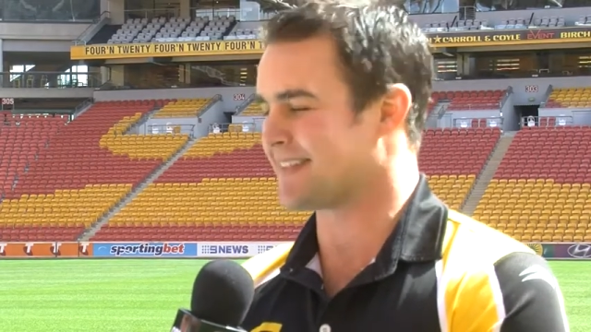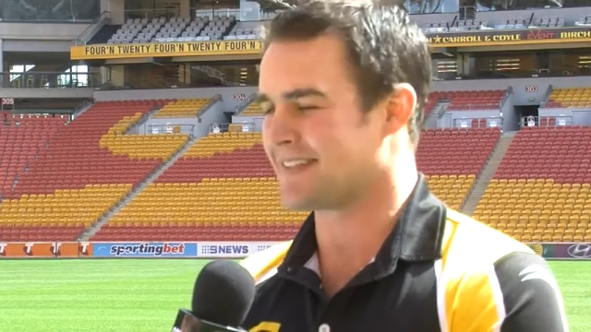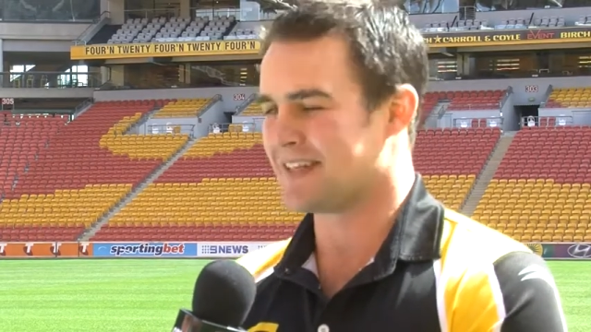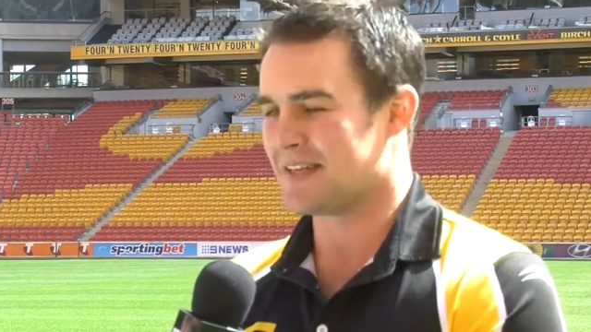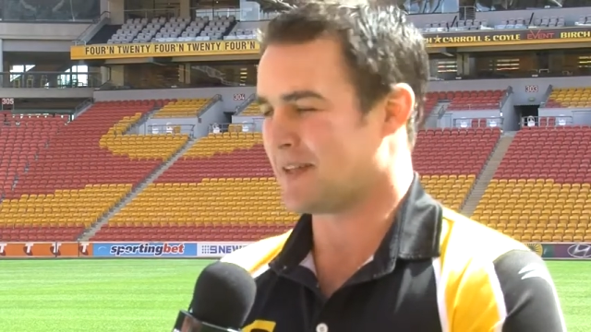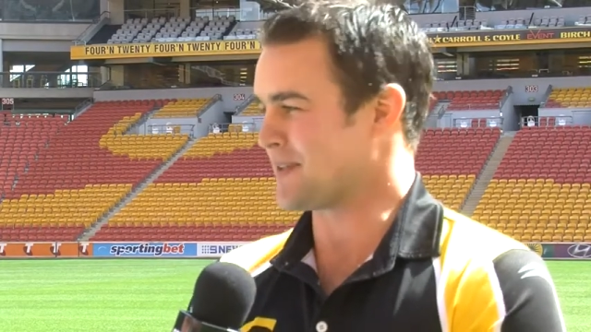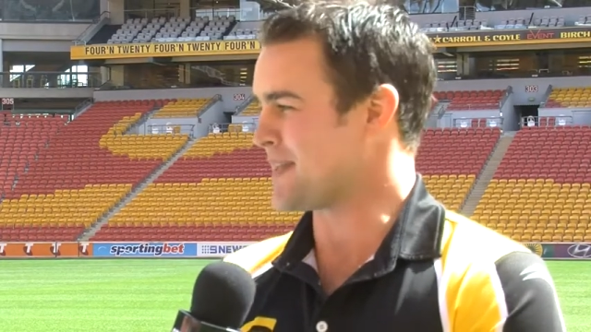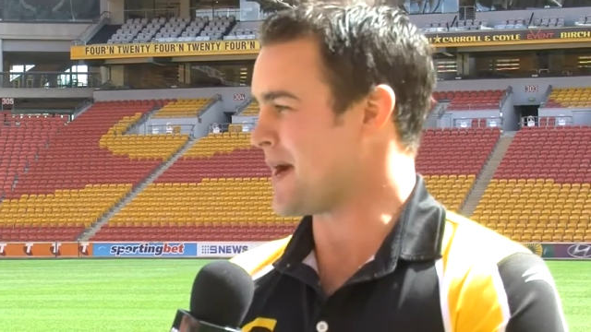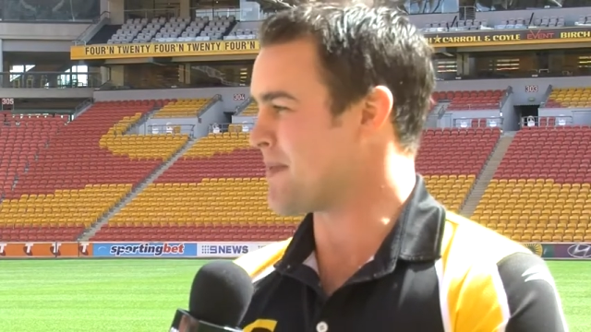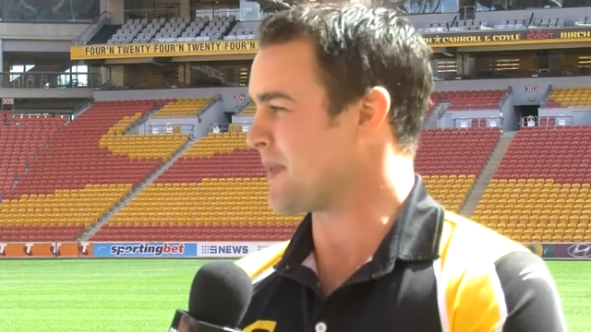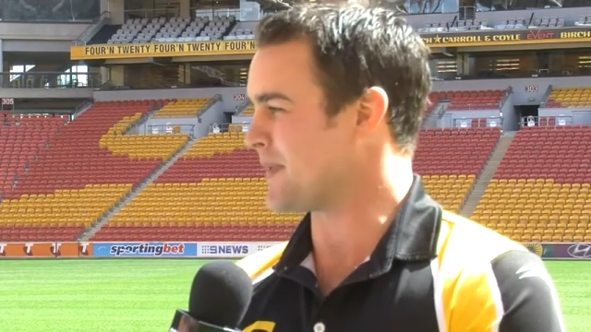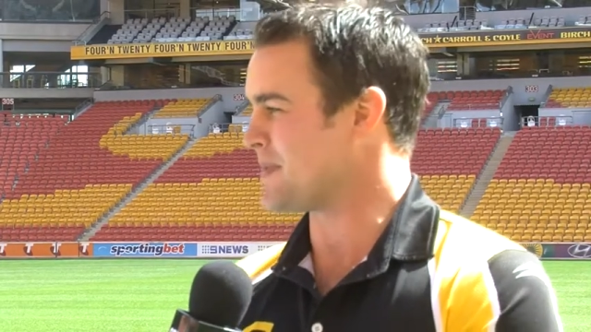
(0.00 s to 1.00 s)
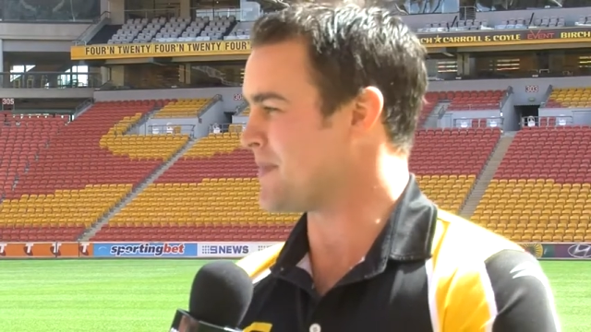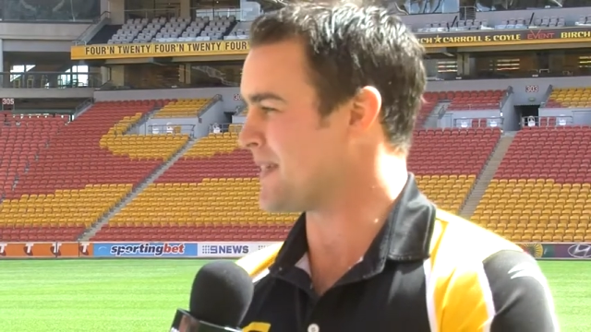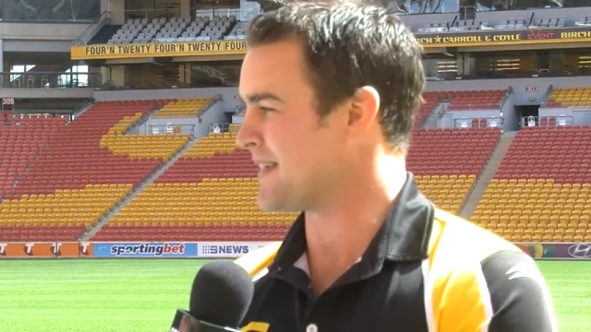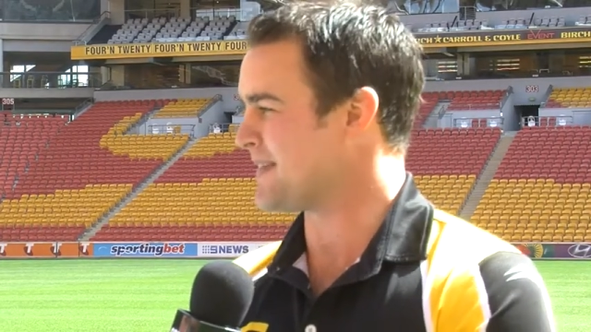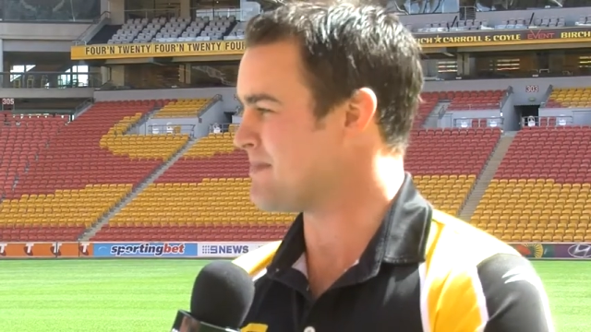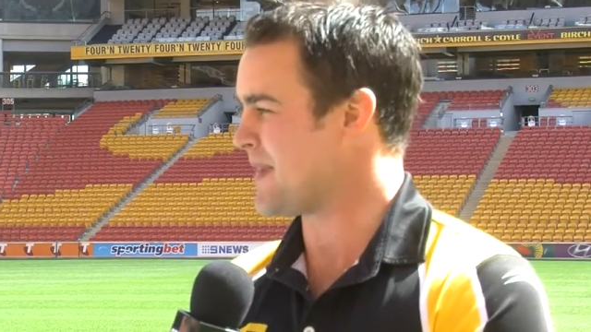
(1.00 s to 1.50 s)
and there was no probably
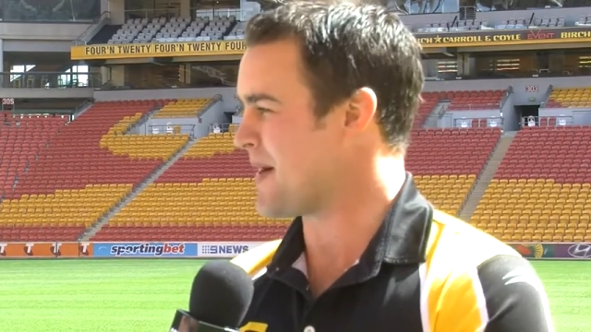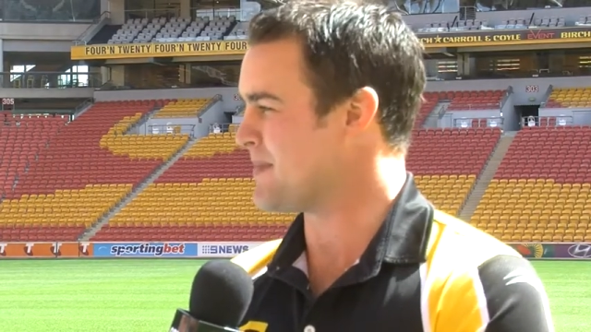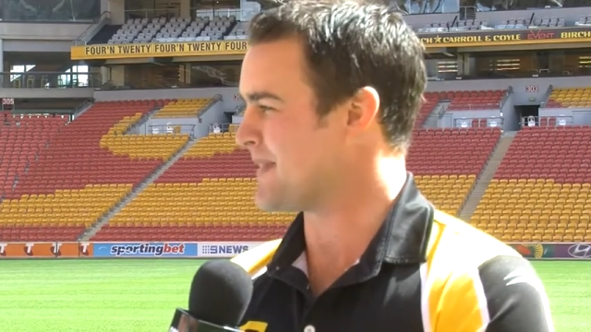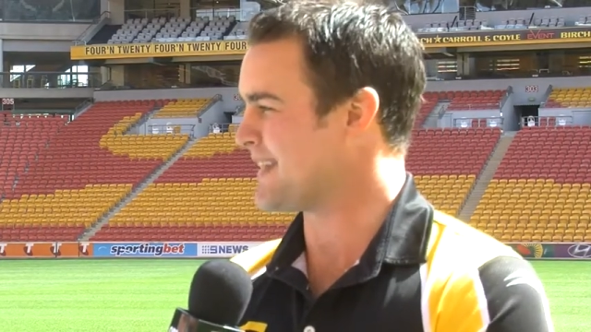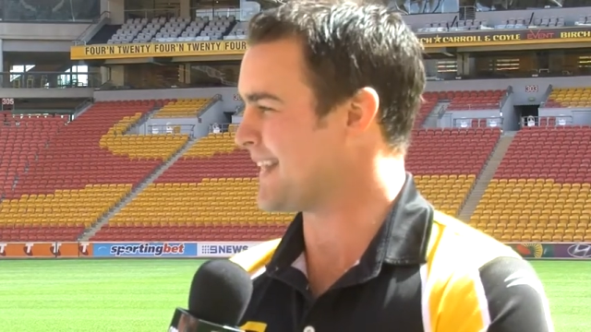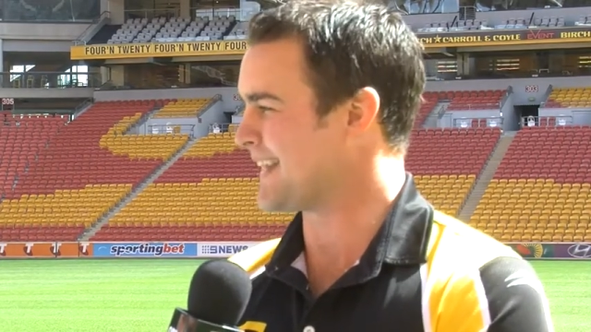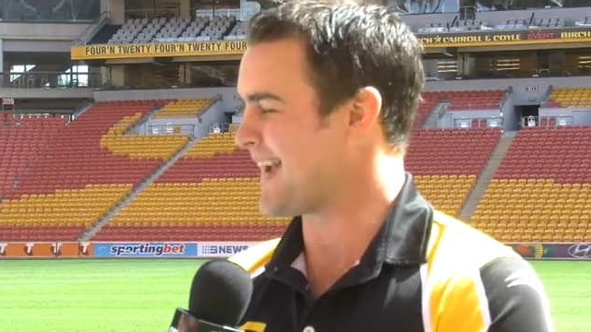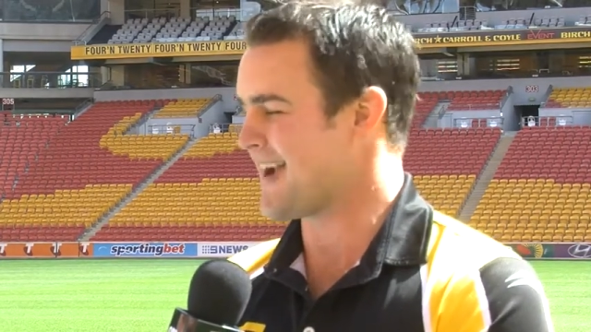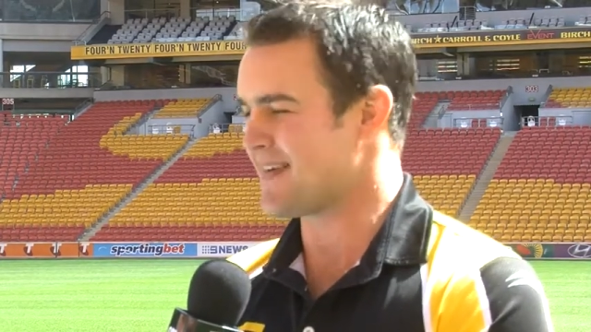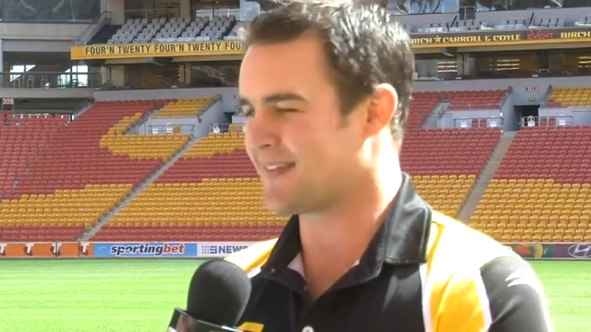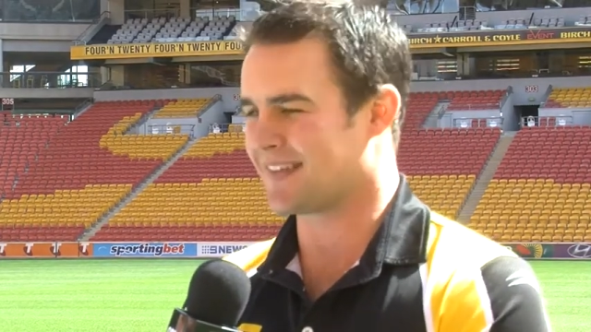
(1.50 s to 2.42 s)
bigger moment in the game,